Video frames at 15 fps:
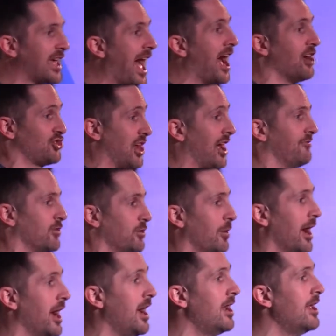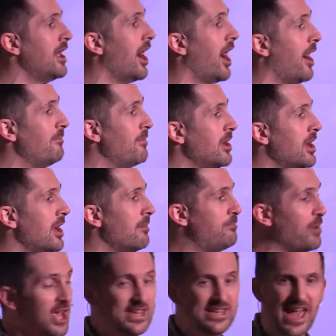the cash everywhere,
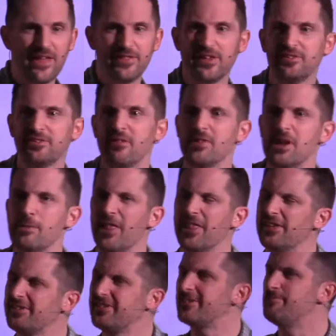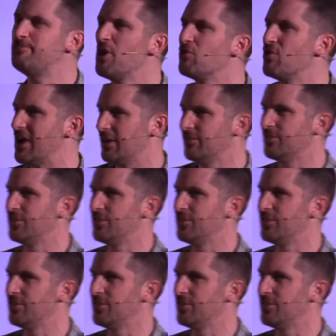but yet there's something about their spirit,